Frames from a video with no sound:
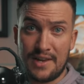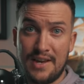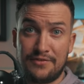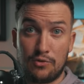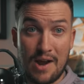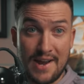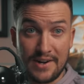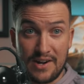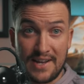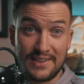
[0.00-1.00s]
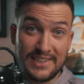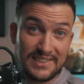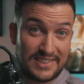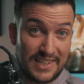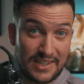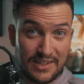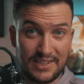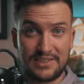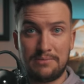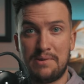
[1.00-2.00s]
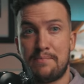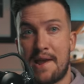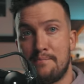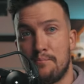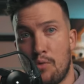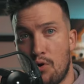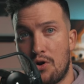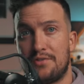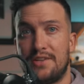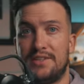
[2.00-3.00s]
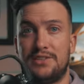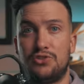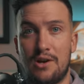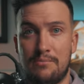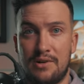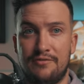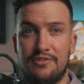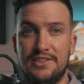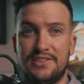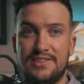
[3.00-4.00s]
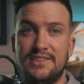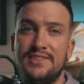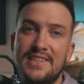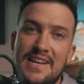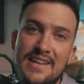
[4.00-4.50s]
If the writer and lead singer is to be paid more than the drummer, for instance,